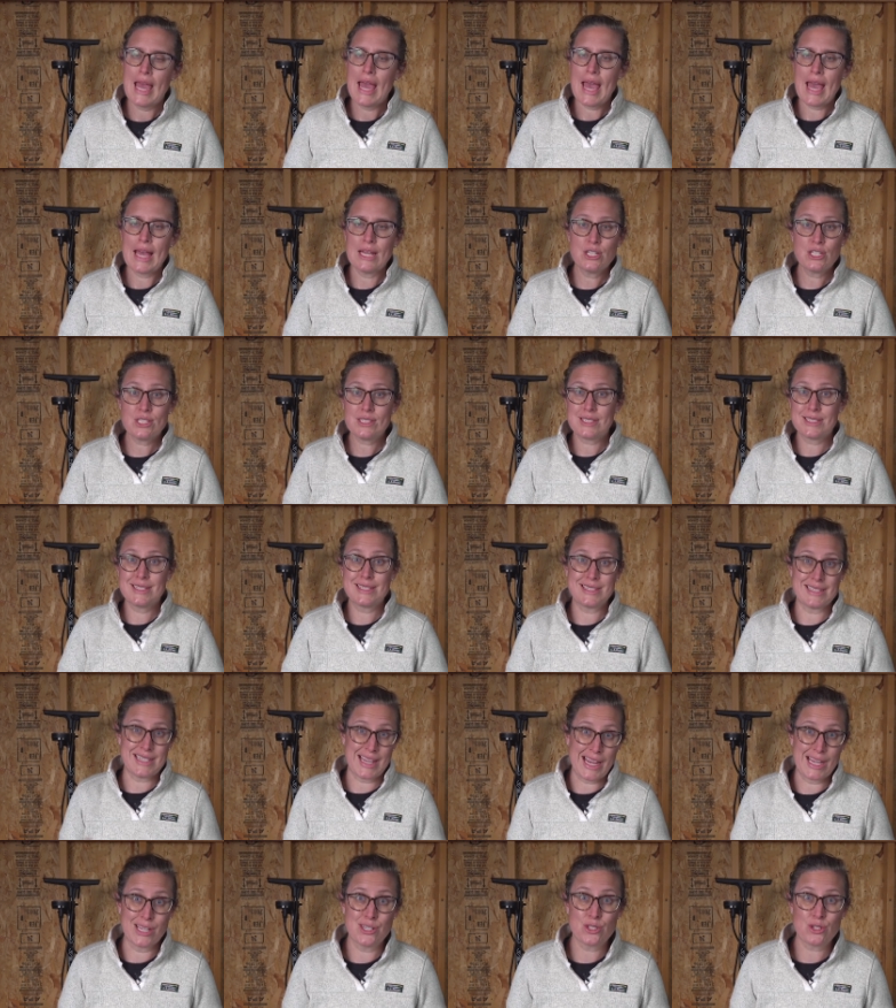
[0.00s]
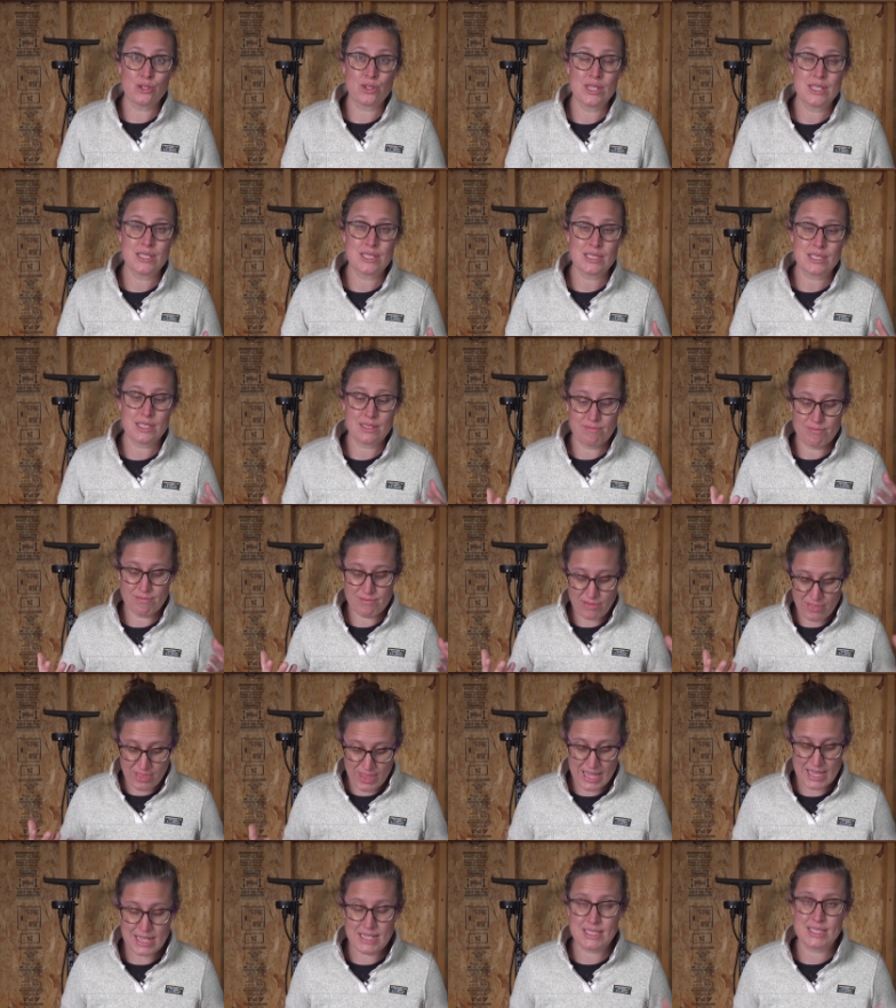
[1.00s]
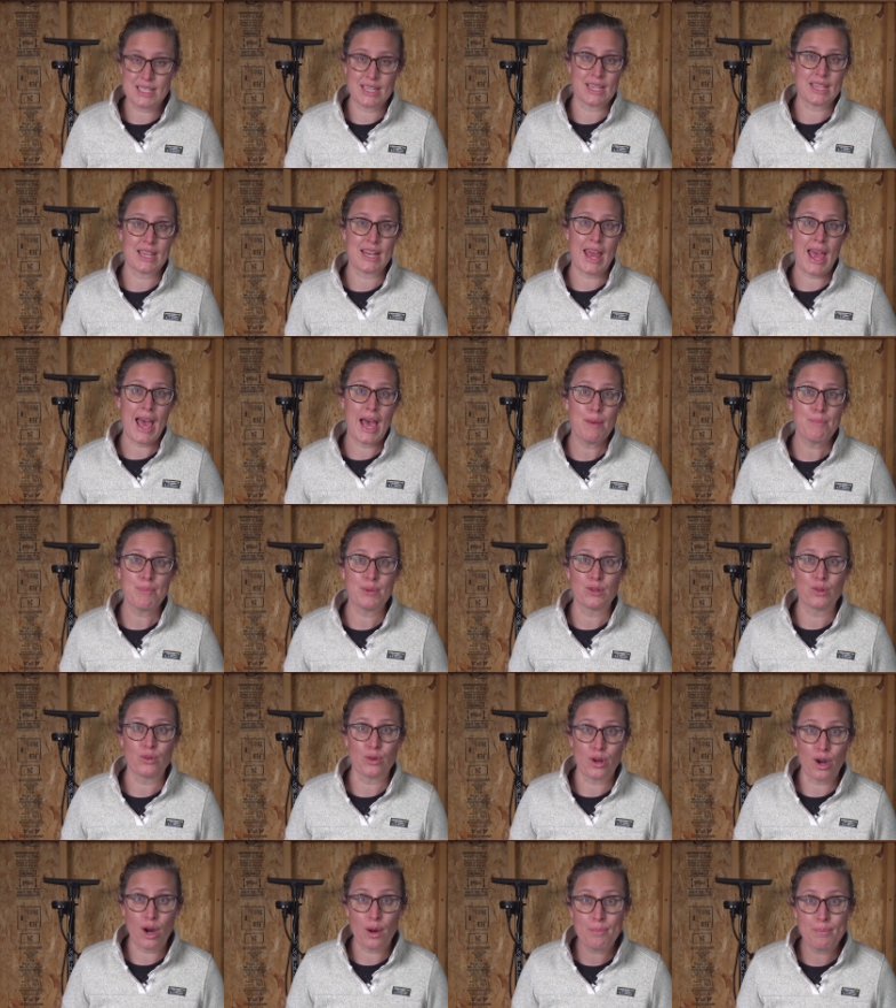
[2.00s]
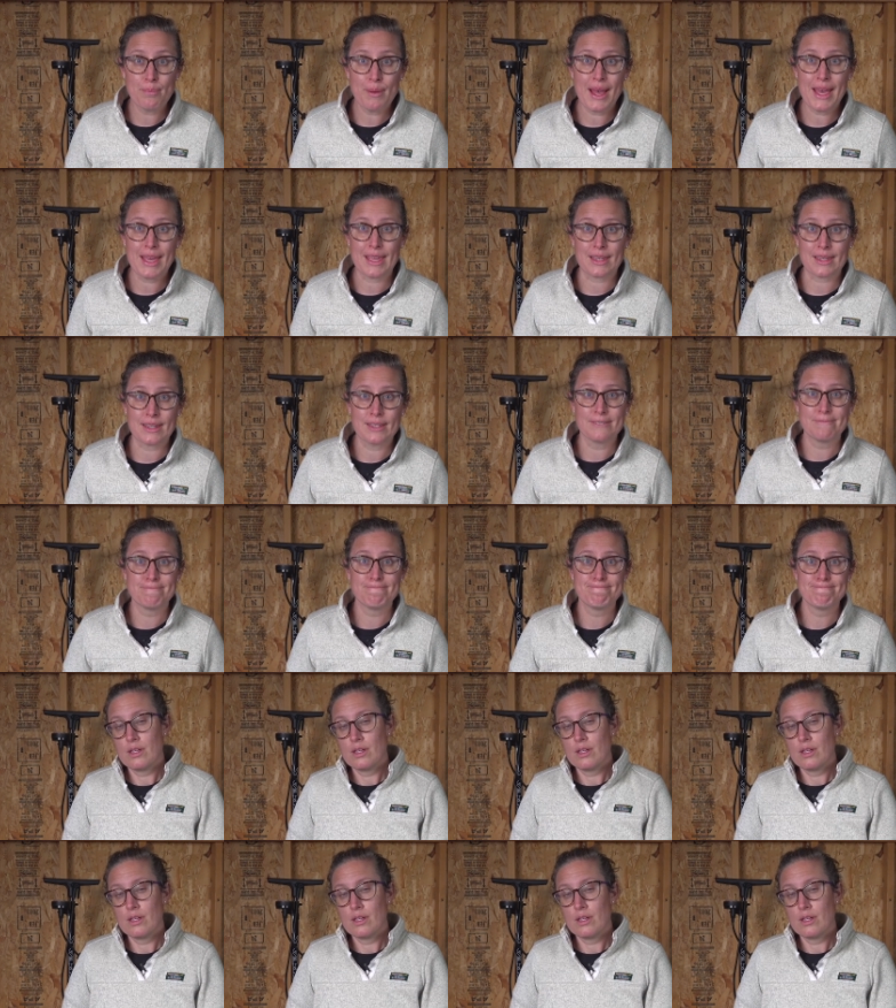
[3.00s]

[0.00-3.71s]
and just dangerous things that can happen on our bike.